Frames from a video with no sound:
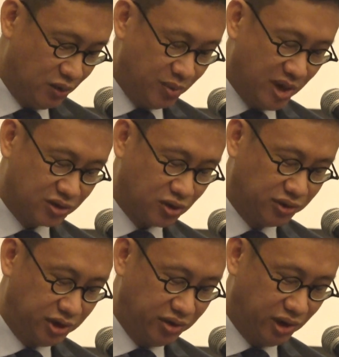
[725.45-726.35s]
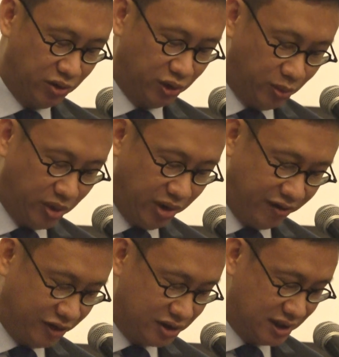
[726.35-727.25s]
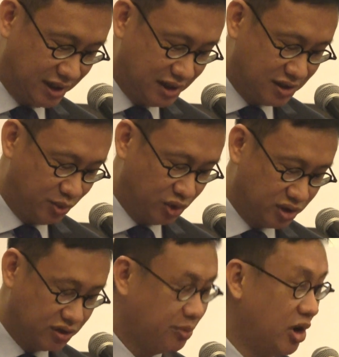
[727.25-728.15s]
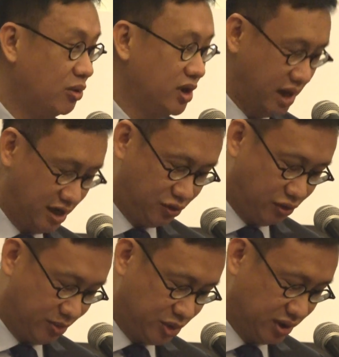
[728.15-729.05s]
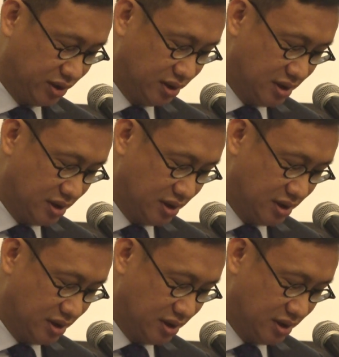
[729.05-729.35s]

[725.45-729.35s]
We must continue our noble efforts against abuses of power and corruption.